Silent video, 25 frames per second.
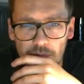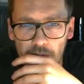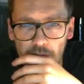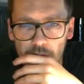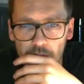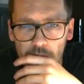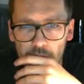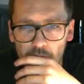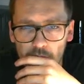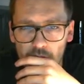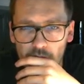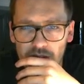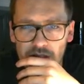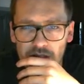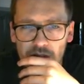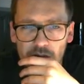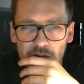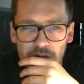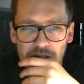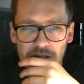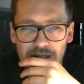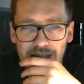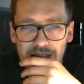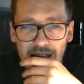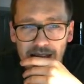Prisoner
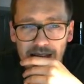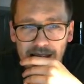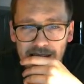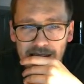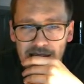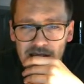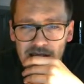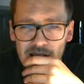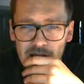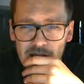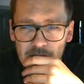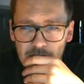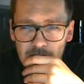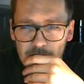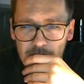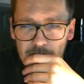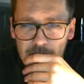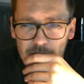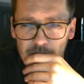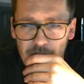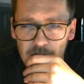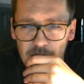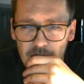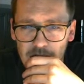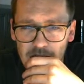tagging.
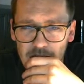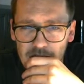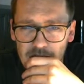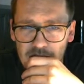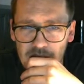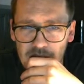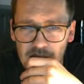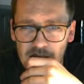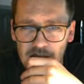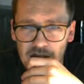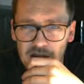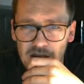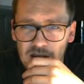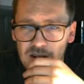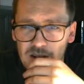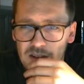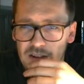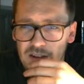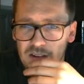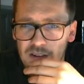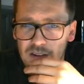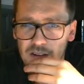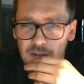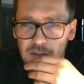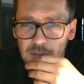Private
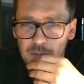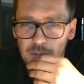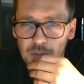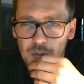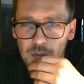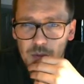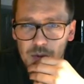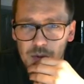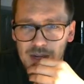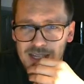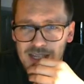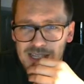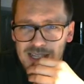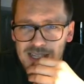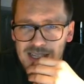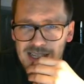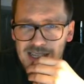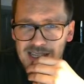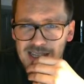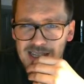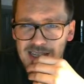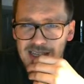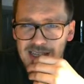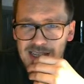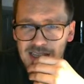
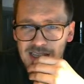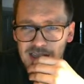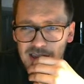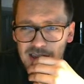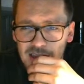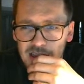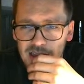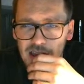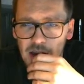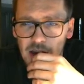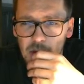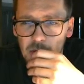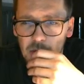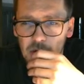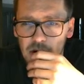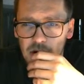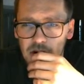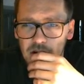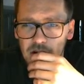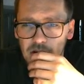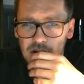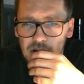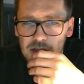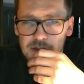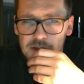prisons. That will
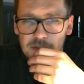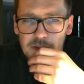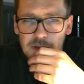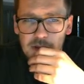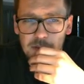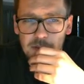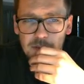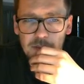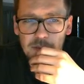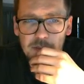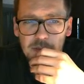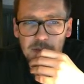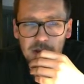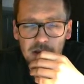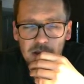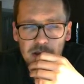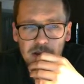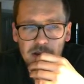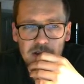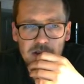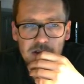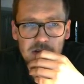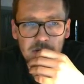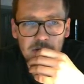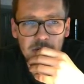cost me
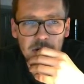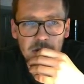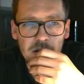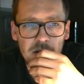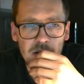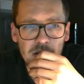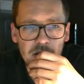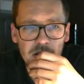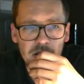billions of money.